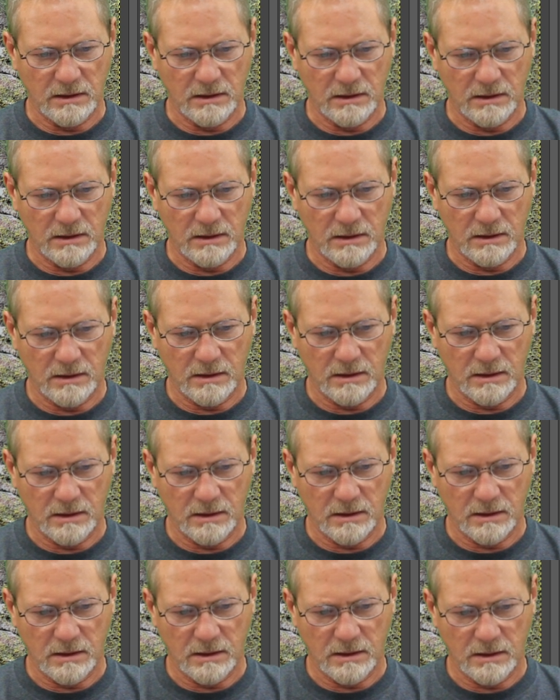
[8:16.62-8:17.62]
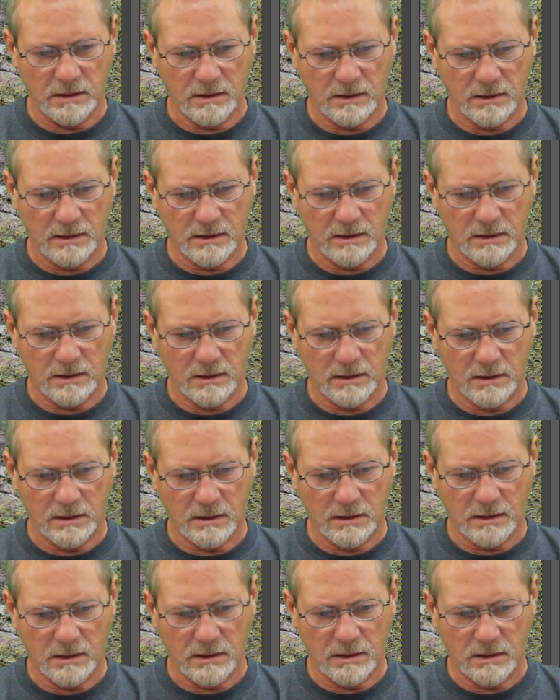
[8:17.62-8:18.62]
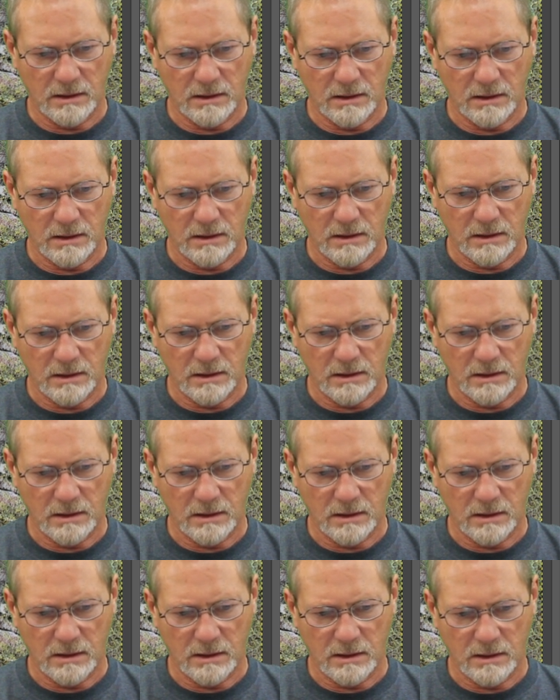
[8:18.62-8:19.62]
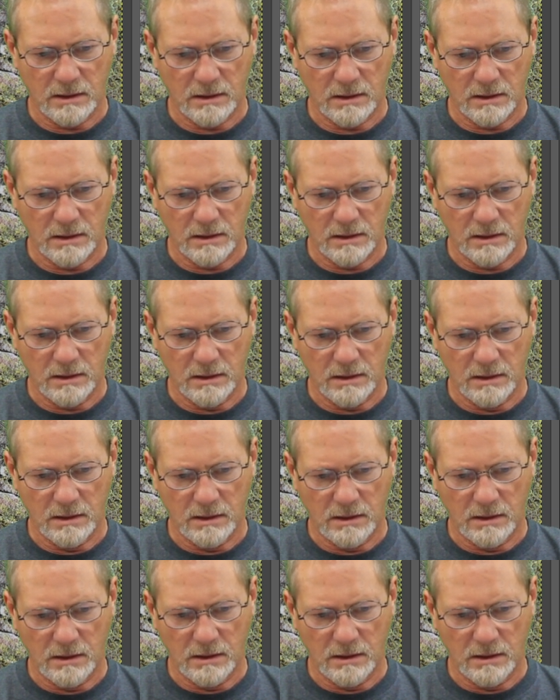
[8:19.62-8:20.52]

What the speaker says: Nobody speaks.